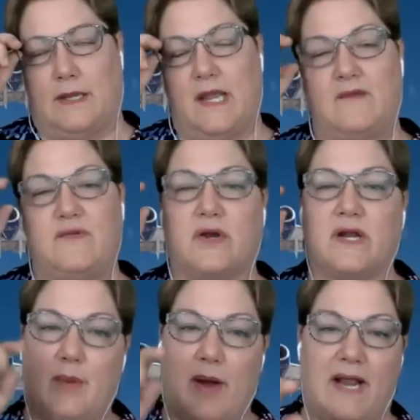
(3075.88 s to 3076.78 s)
if you're going
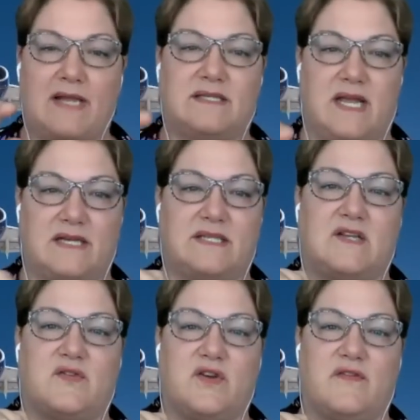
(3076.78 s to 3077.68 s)
to buy and stash
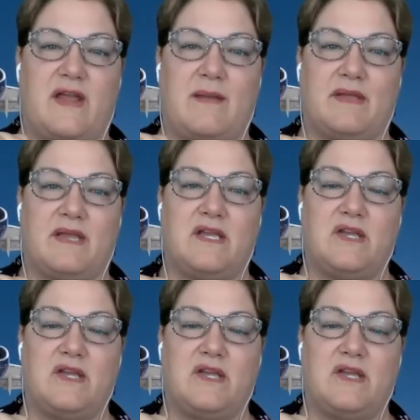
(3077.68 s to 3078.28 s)
things for your family,